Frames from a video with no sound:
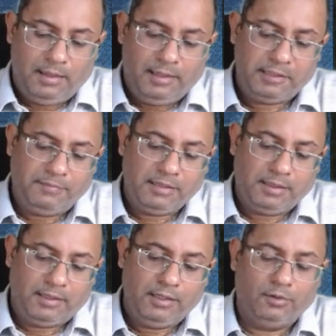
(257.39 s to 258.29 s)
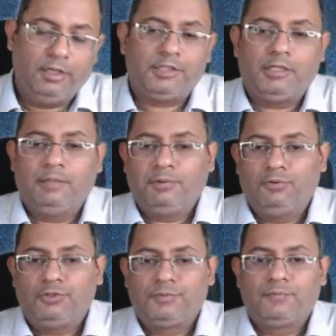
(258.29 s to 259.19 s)
It is basically a holistic
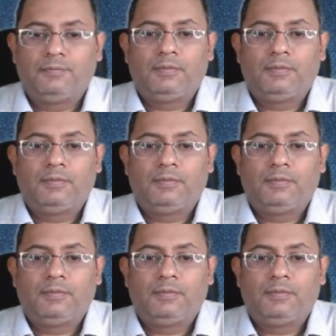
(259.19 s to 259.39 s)
approach,